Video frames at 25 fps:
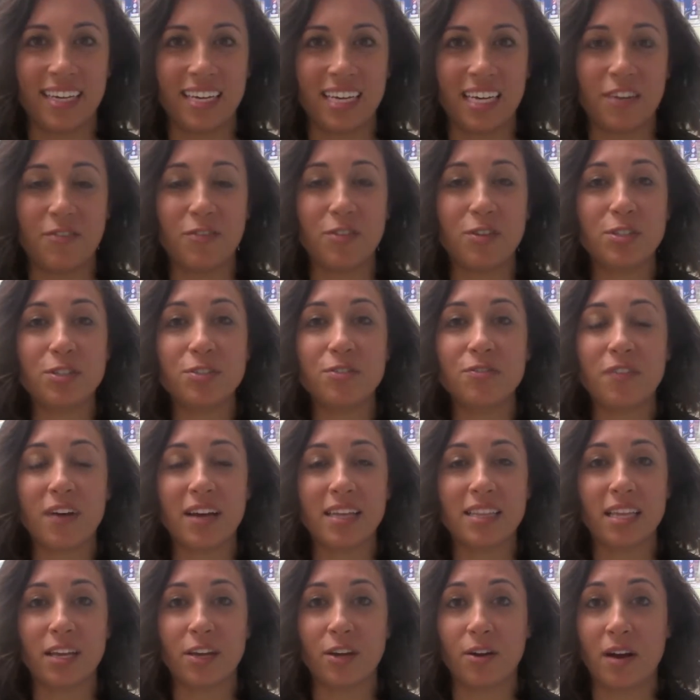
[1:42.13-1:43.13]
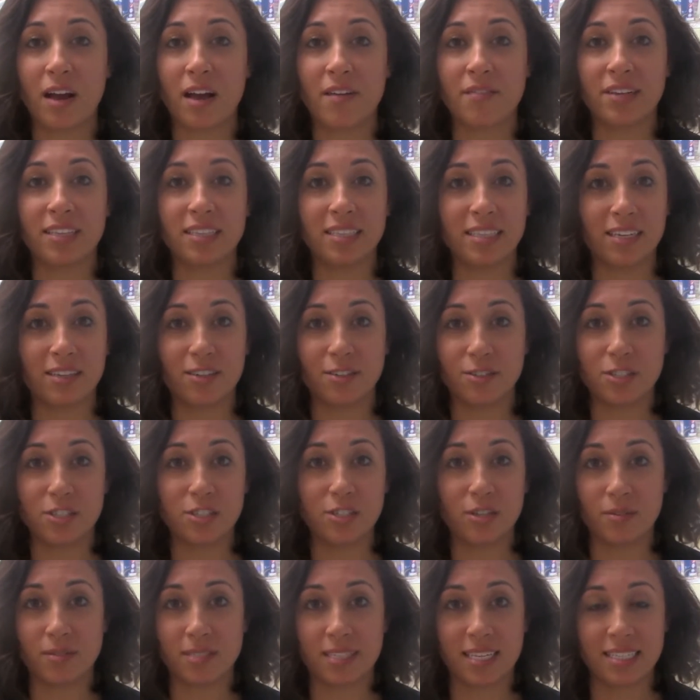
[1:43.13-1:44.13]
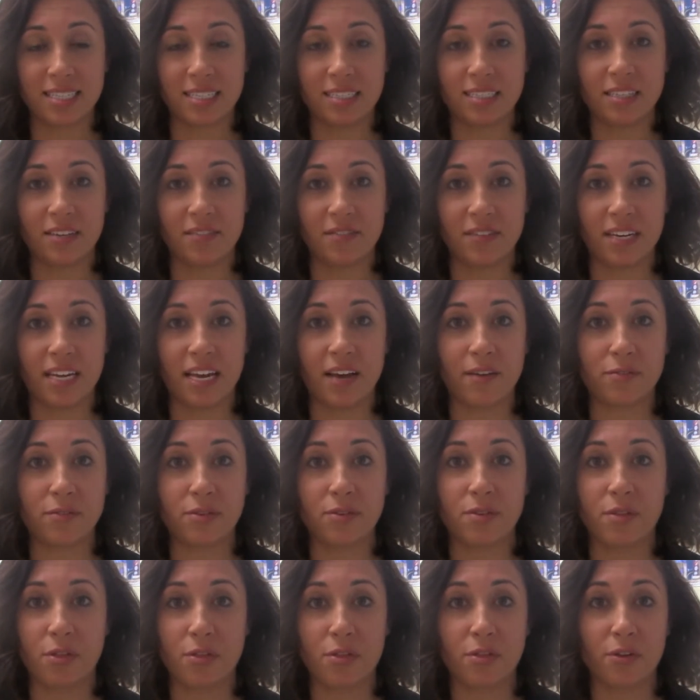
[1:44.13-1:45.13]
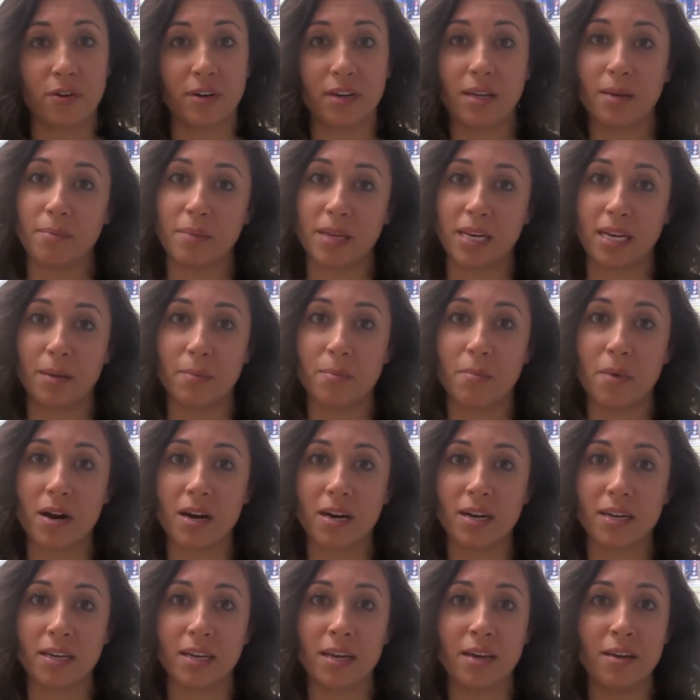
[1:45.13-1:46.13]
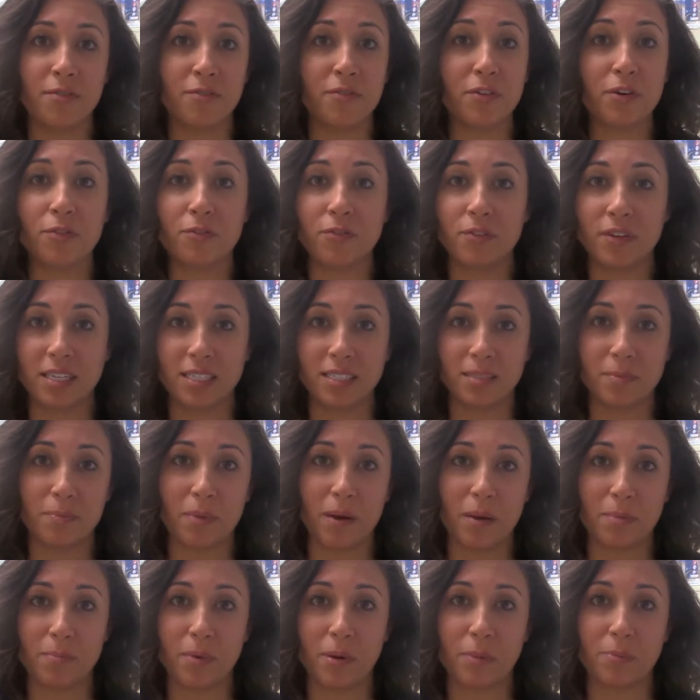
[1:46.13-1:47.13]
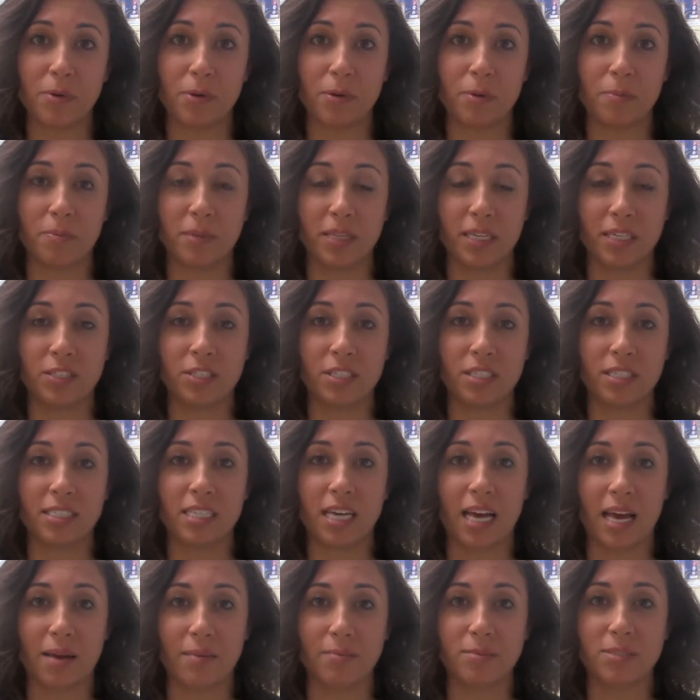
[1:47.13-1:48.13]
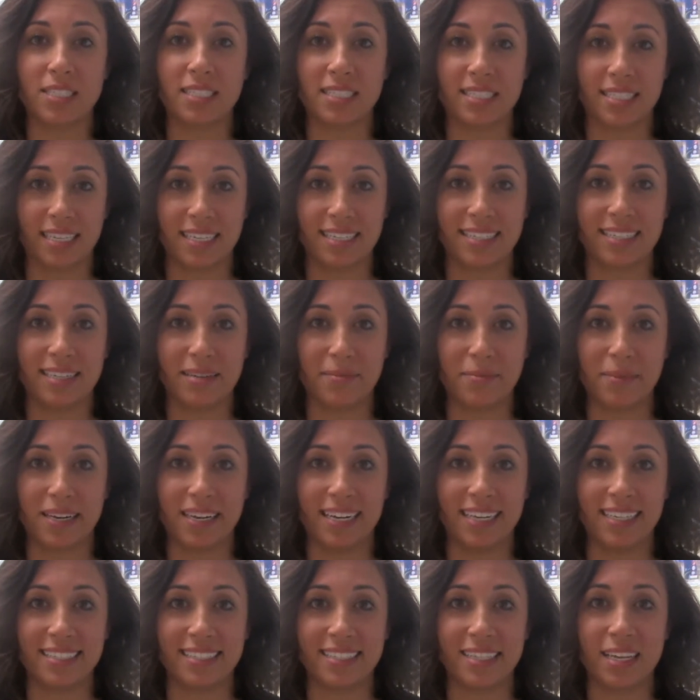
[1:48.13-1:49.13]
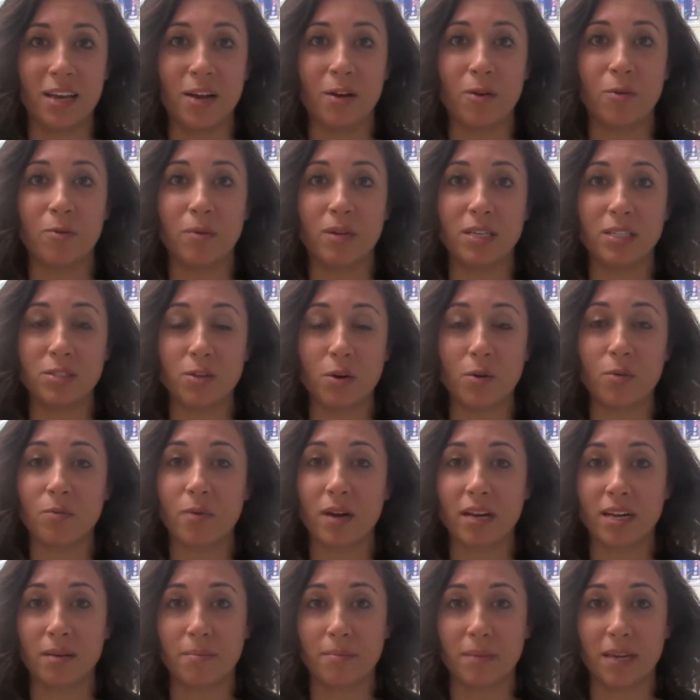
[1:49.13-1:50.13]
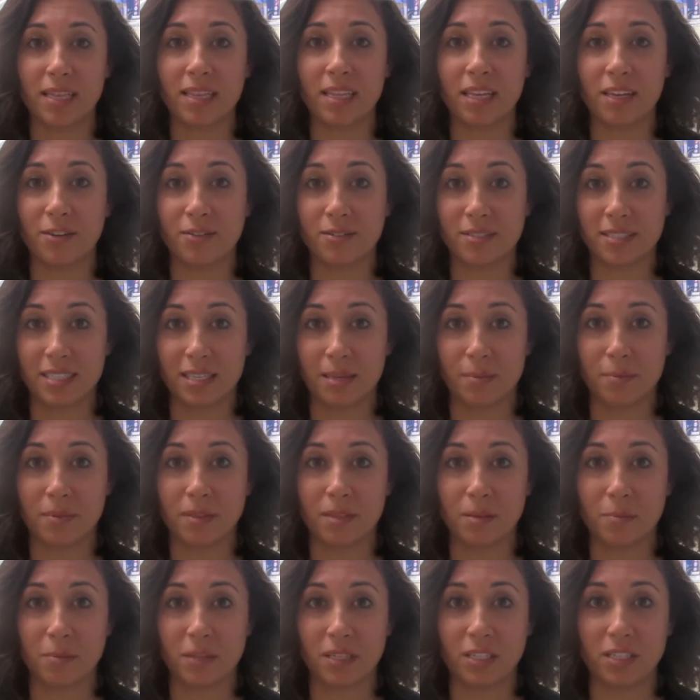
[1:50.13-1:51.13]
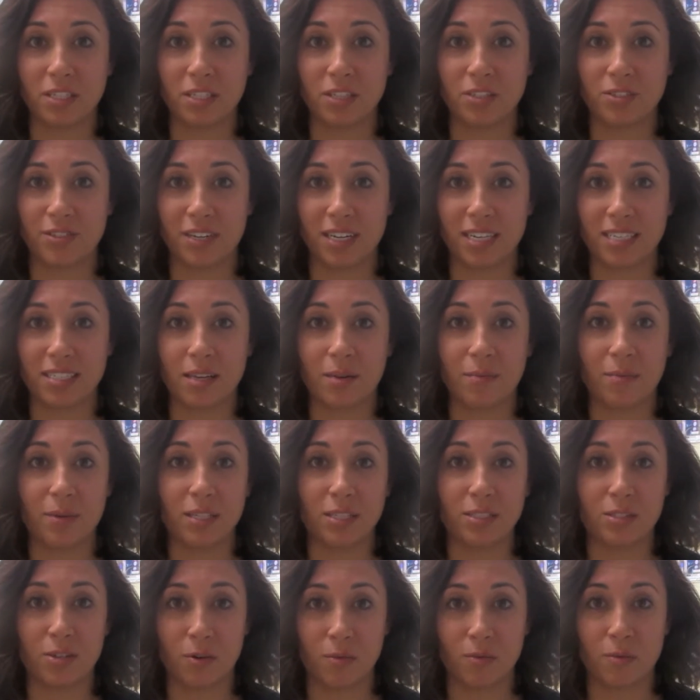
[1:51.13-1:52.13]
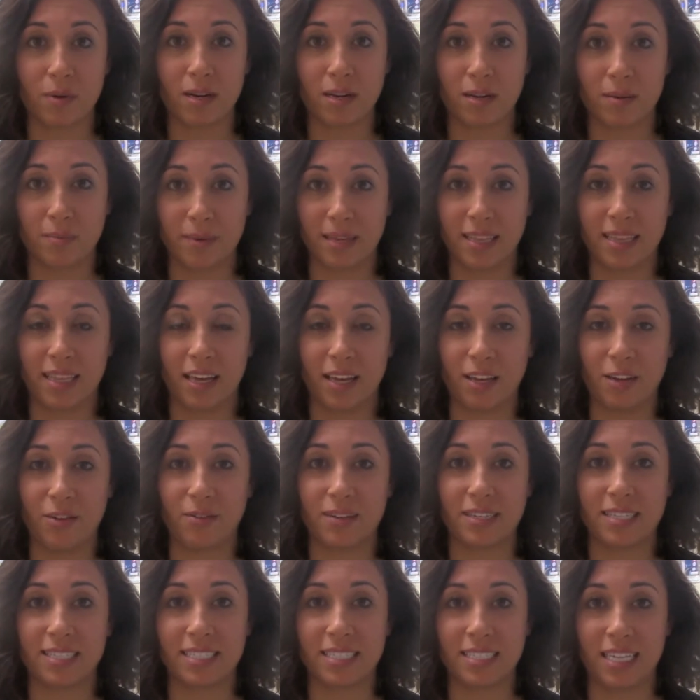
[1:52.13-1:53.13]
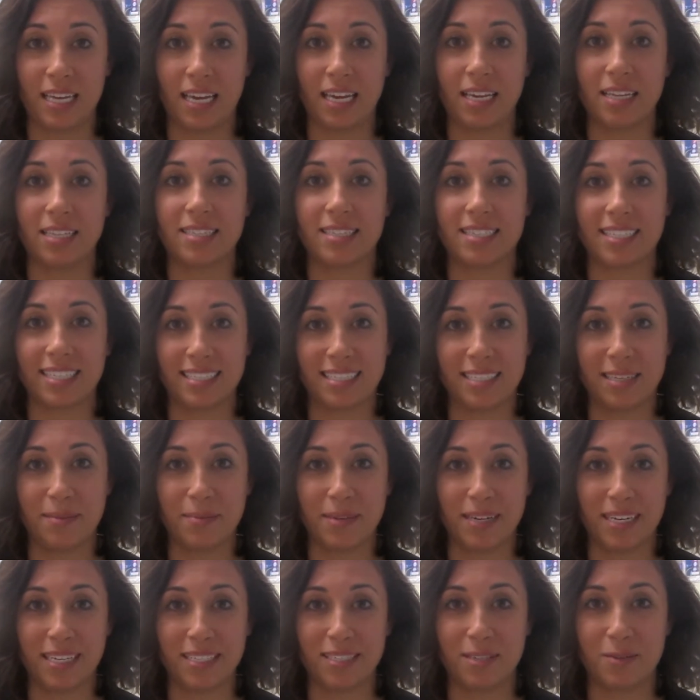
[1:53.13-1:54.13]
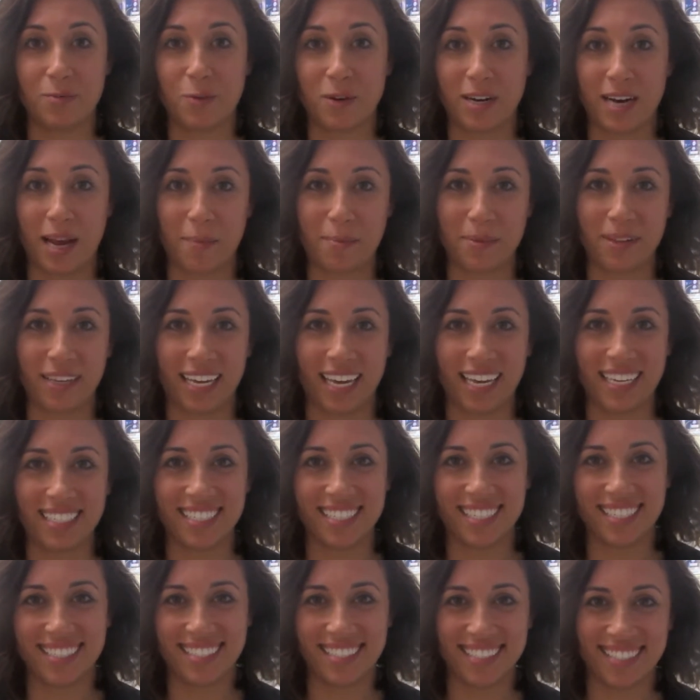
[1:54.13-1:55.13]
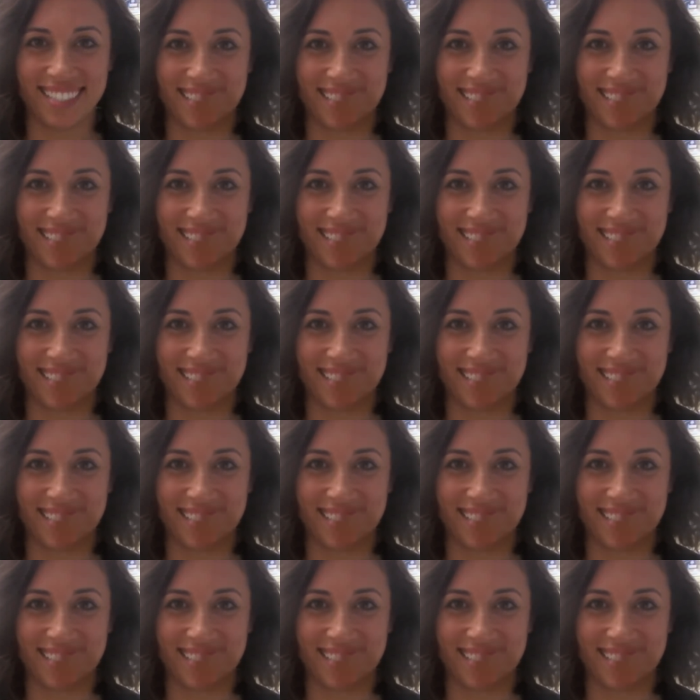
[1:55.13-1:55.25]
If you do find that you're having little to no sensitivity after the 30-minute mark, feel free to bump up your bleaching time to 60 minutes. We don't recommend that you sleep in the bleaching trays, and we don't recommend that you exceed 60 minutes in one application.